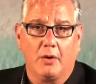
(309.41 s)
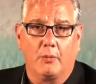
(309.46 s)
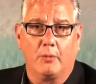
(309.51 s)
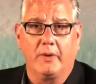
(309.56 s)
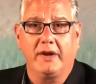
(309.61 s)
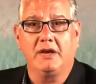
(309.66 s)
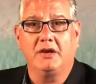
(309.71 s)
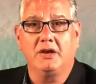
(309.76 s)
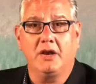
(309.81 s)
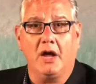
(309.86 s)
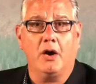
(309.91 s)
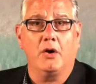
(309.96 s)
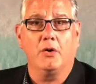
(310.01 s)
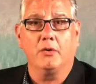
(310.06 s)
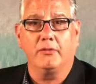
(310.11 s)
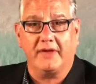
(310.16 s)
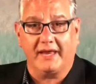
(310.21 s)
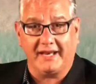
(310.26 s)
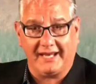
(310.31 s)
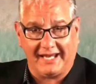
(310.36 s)
we
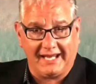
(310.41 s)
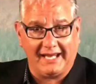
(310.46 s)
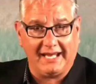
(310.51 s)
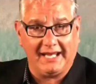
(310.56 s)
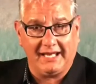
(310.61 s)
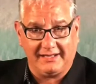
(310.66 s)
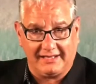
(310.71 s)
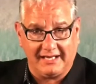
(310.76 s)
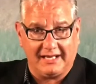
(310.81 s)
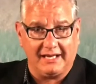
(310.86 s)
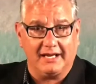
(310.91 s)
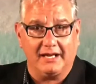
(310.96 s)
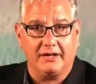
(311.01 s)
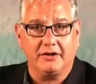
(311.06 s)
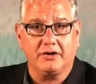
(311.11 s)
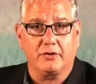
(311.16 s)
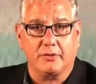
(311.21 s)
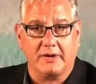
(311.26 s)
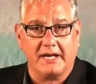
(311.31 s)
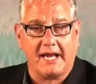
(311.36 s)
know that He
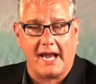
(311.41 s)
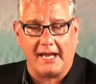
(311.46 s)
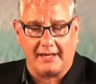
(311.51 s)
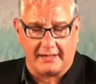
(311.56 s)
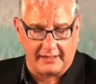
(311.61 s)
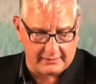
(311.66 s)
did create